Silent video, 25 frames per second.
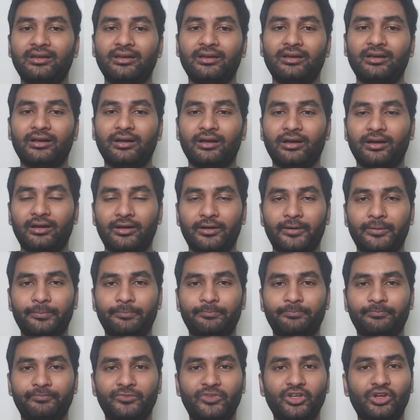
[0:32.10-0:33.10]

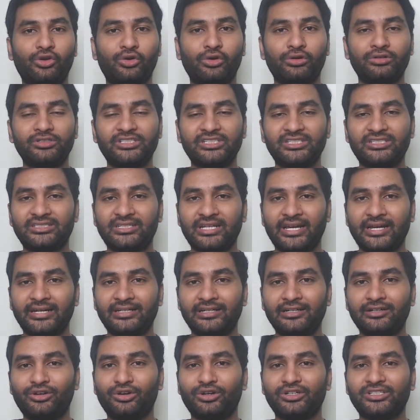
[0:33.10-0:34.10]
The course is
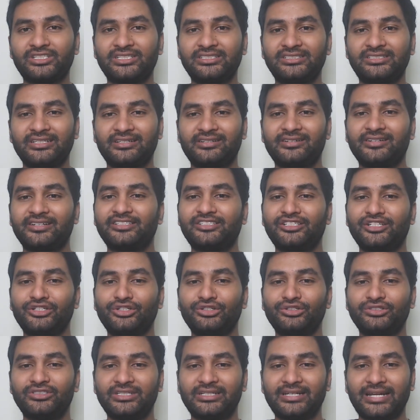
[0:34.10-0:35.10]
titled Question Generation
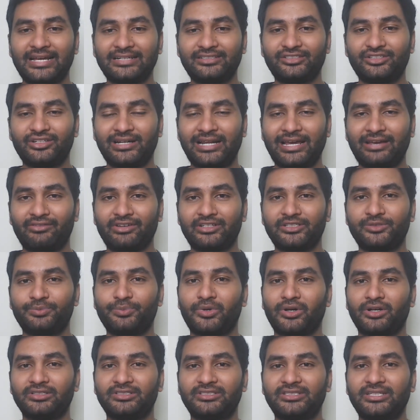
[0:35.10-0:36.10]
Using Natural Language
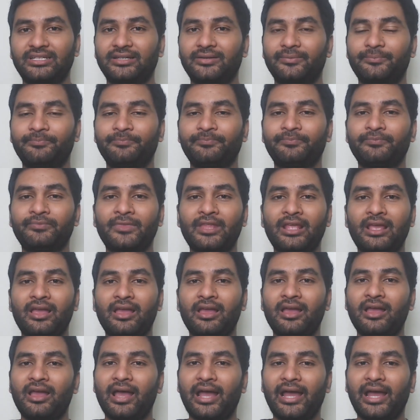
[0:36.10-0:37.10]
Processing.
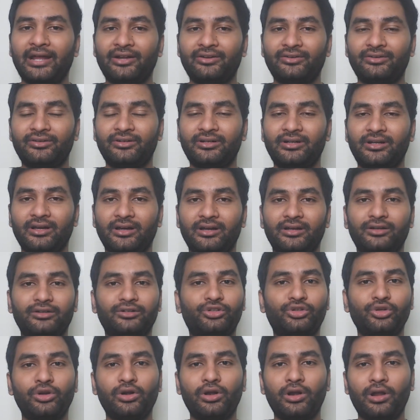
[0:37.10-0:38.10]
And
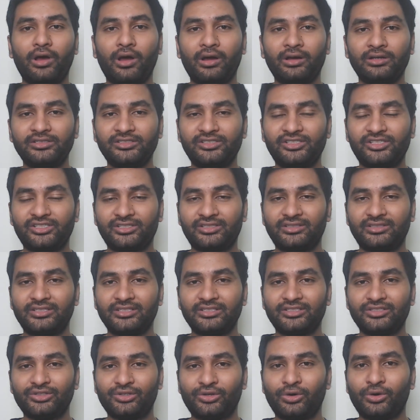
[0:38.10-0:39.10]
to launch
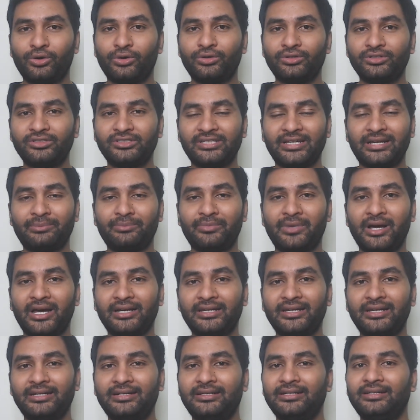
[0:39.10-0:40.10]
this course and
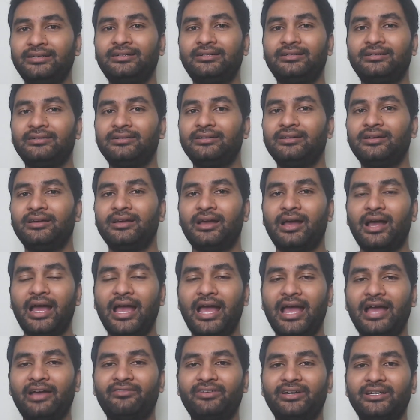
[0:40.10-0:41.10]
market it, I
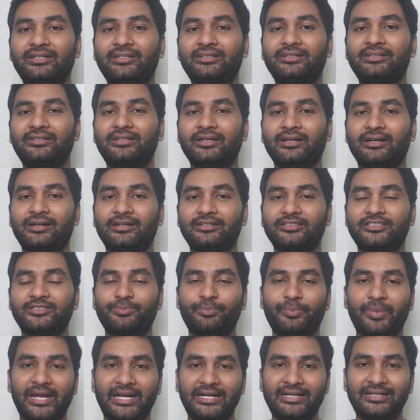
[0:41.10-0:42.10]
haven't
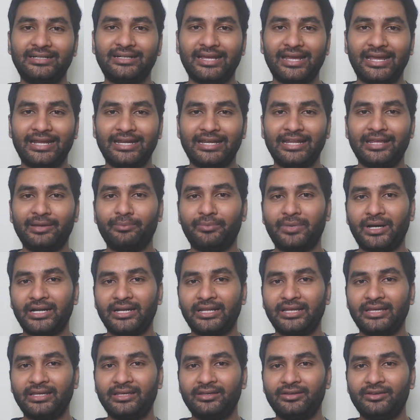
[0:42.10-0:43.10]
spent any
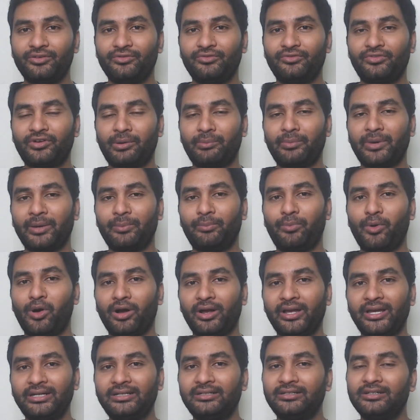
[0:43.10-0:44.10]
money from my
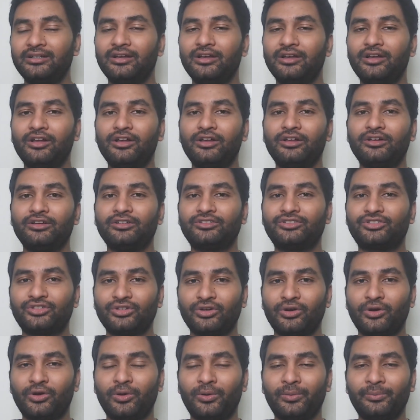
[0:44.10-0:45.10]
pocket.
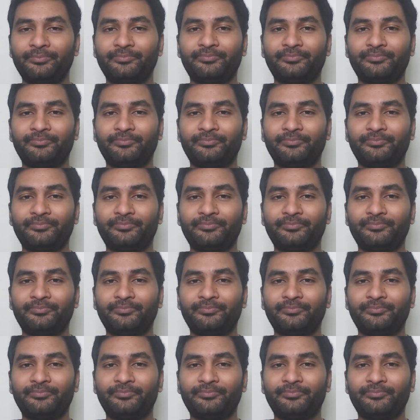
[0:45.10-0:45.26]
So